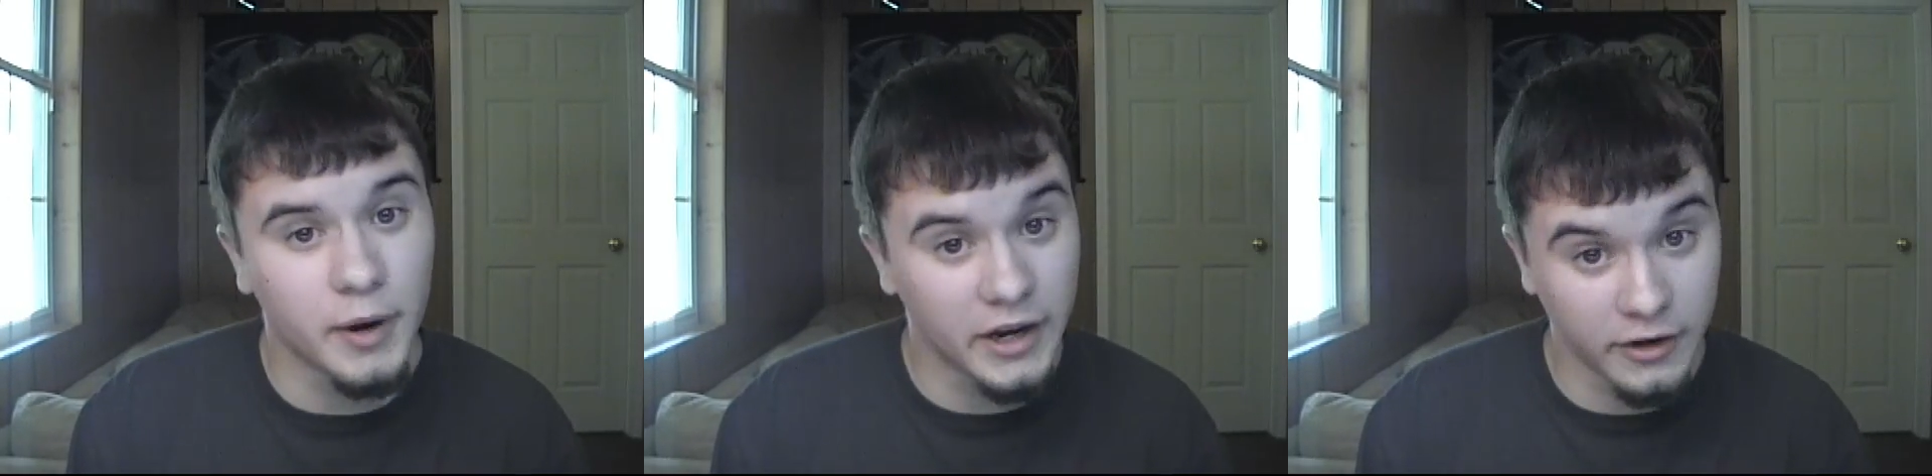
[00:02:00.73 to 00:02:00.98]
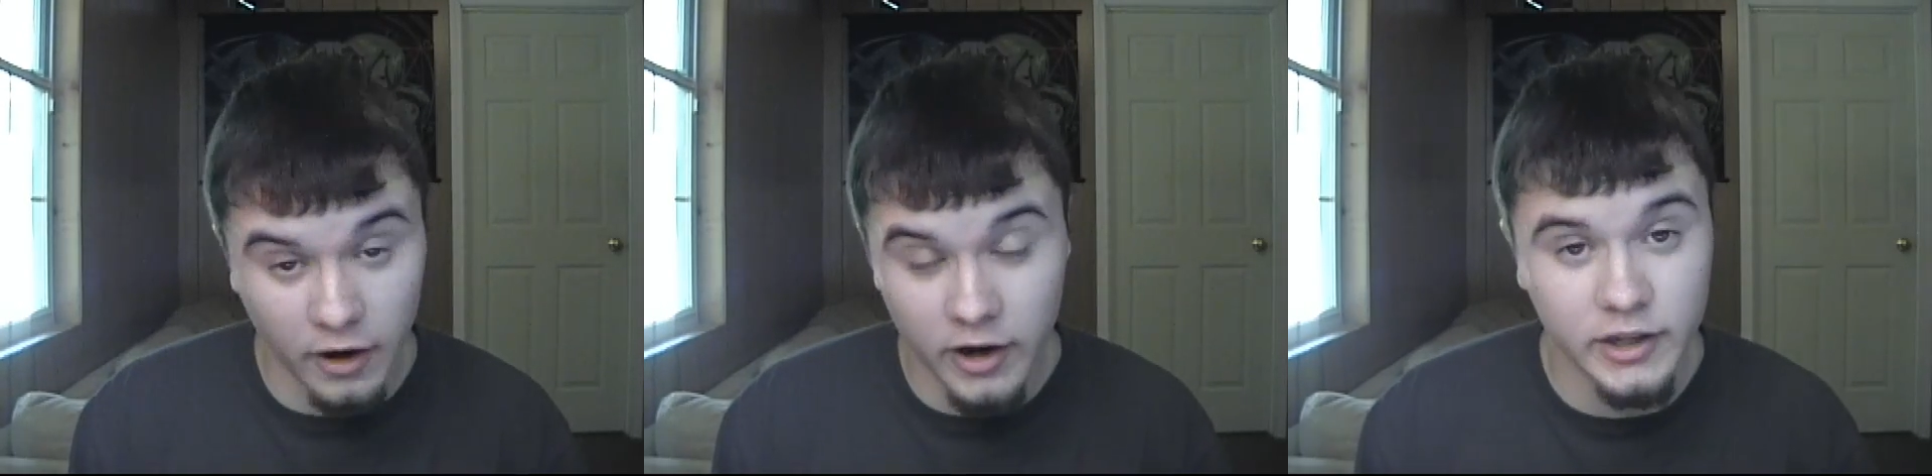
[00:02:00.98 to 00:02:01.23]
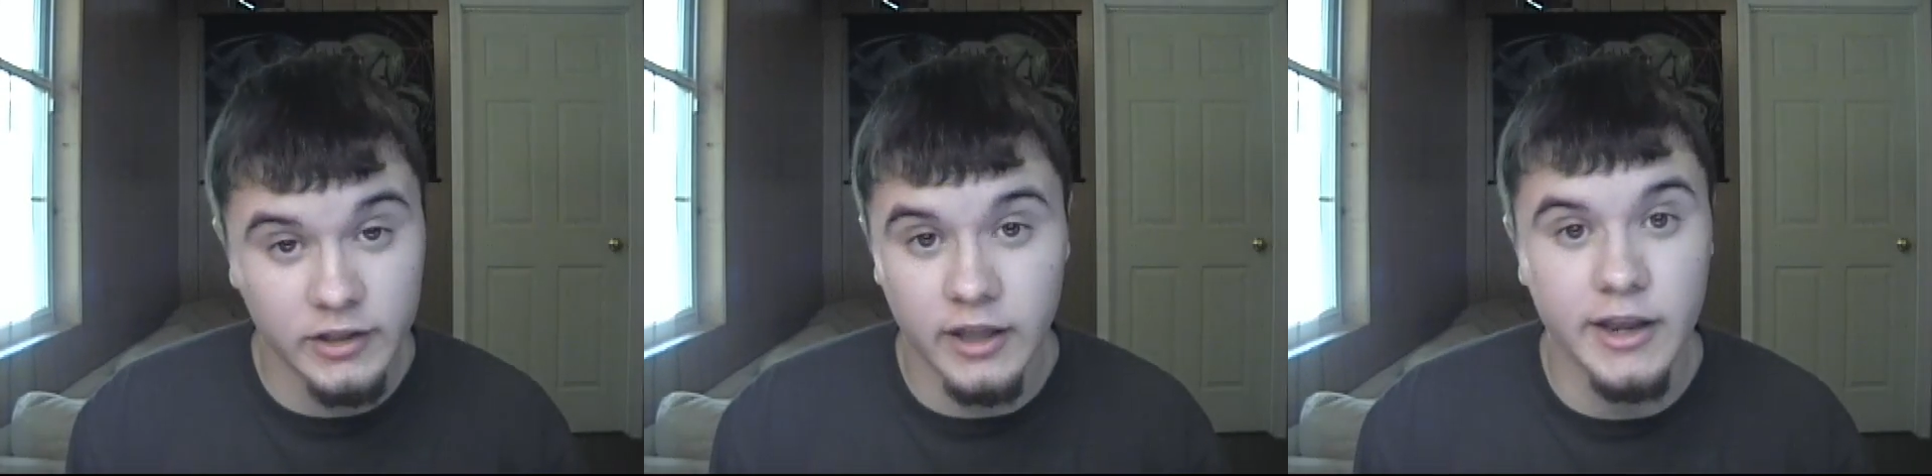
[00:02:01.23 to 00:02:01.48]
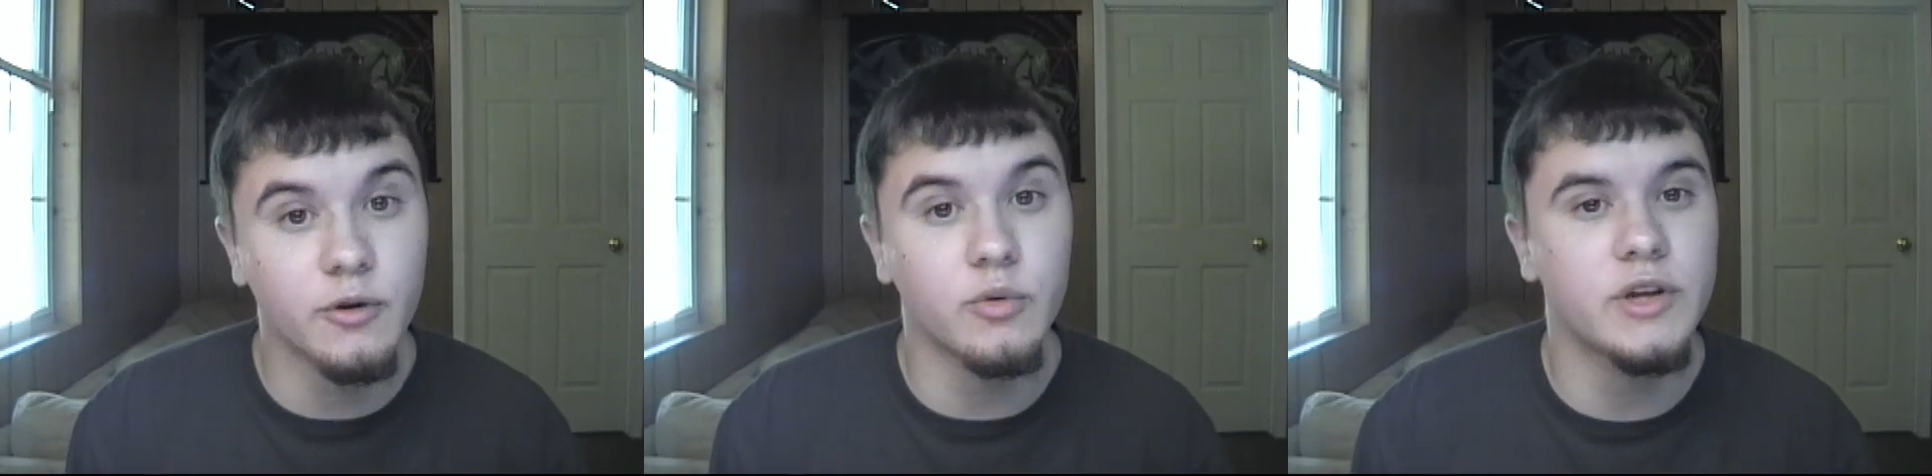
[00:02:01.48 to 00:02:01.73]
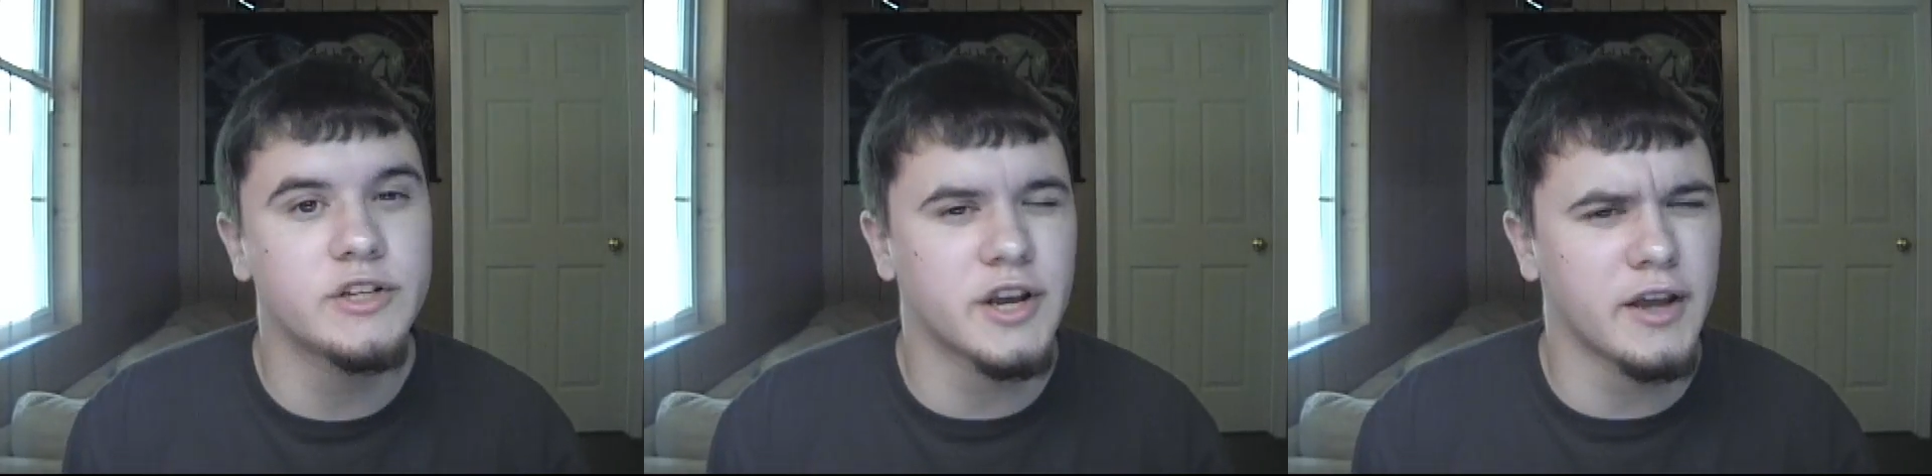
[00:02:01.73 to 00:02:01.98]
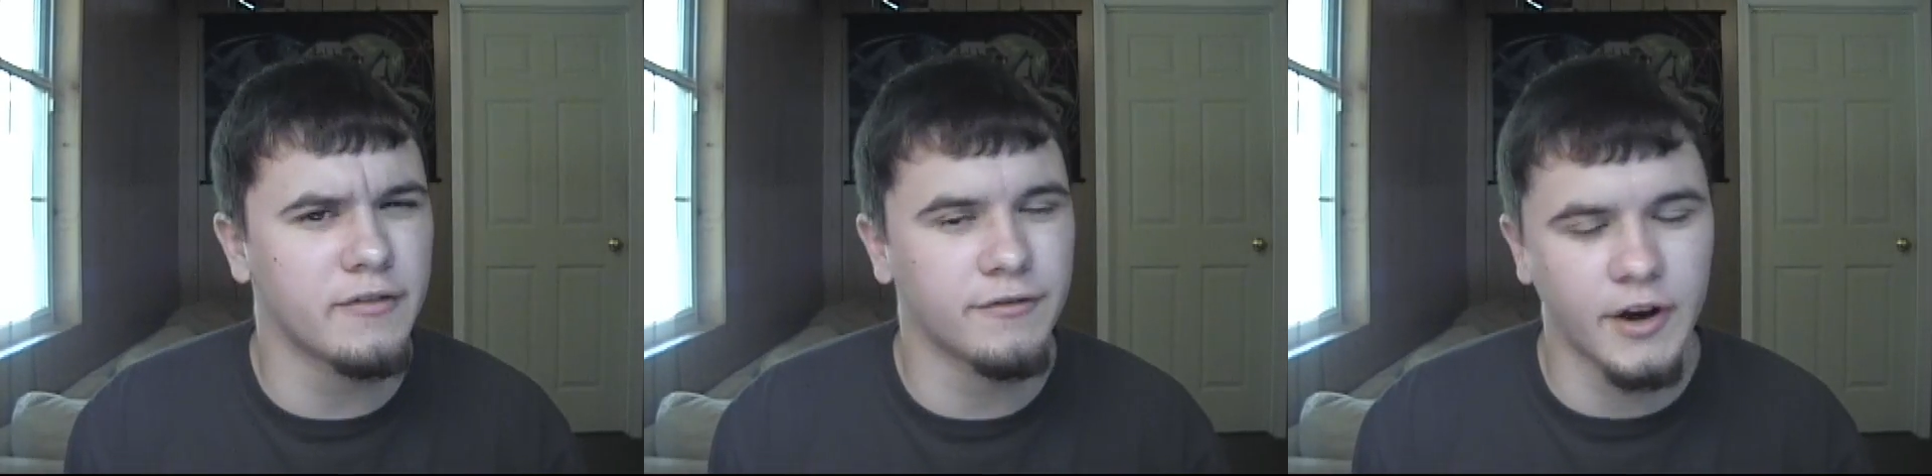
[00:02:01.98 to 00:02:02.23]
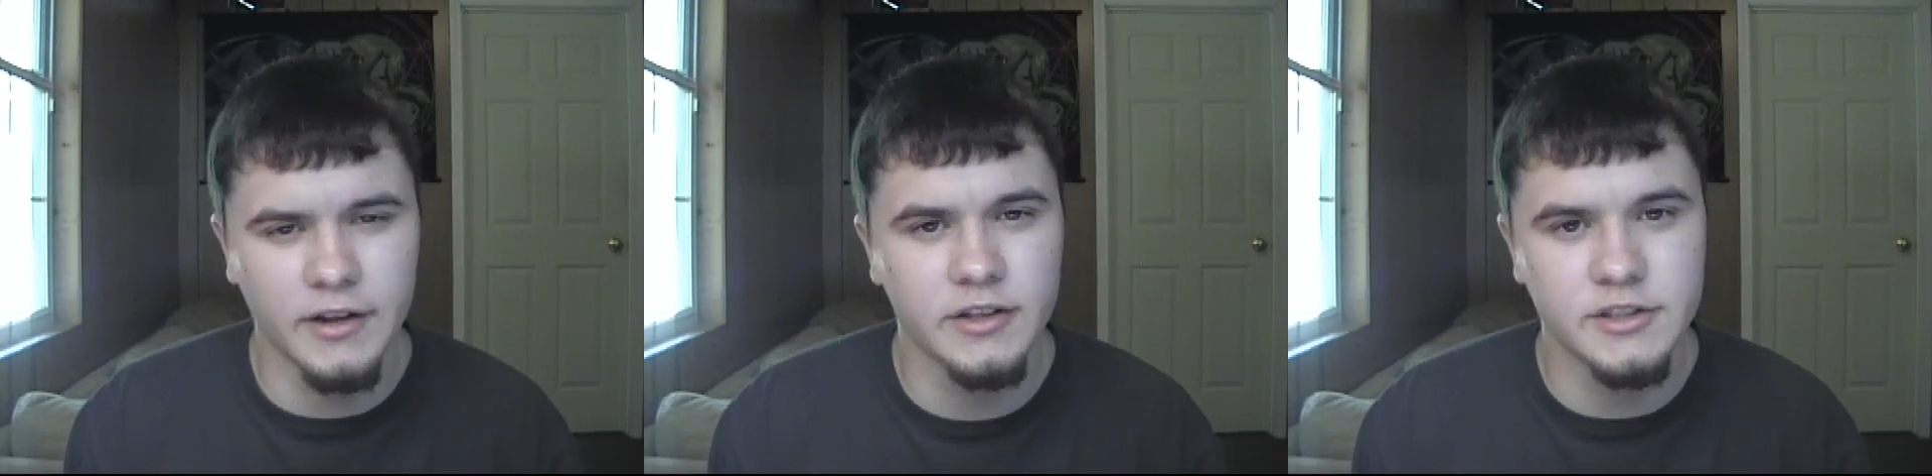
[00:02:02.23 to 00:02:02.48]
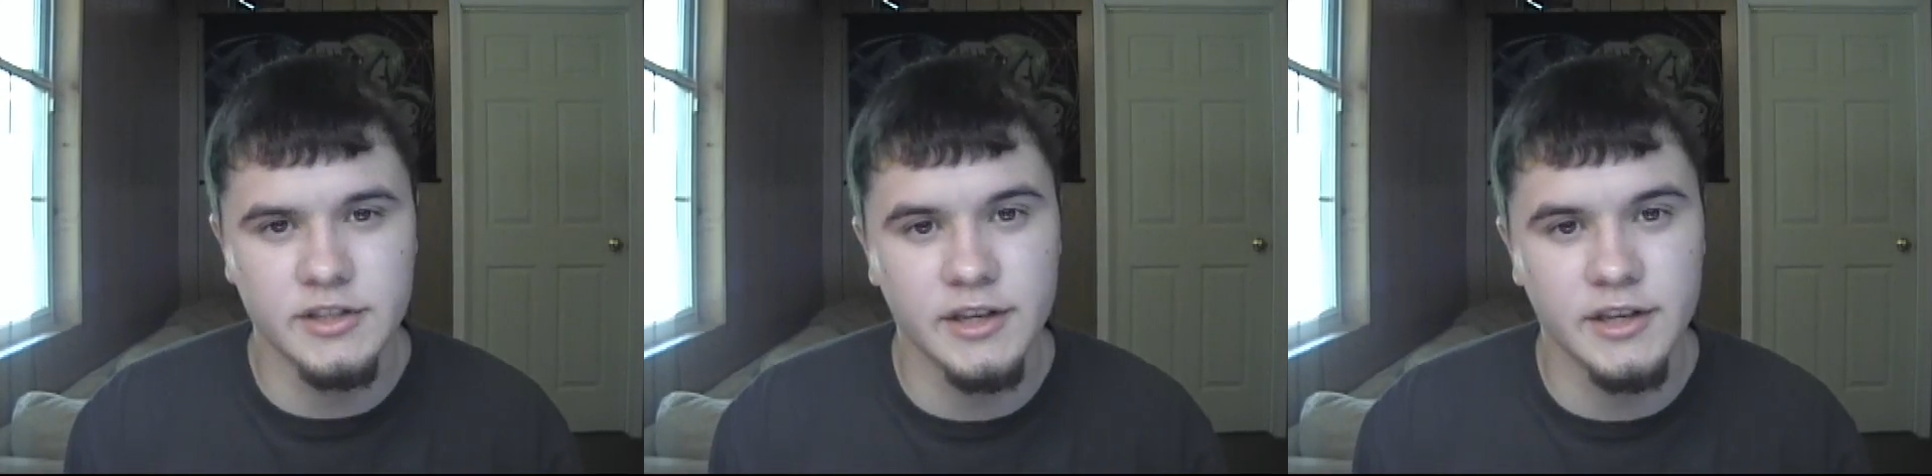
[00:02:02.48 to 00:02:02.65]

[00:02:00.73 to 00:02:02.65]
by naughty language and violence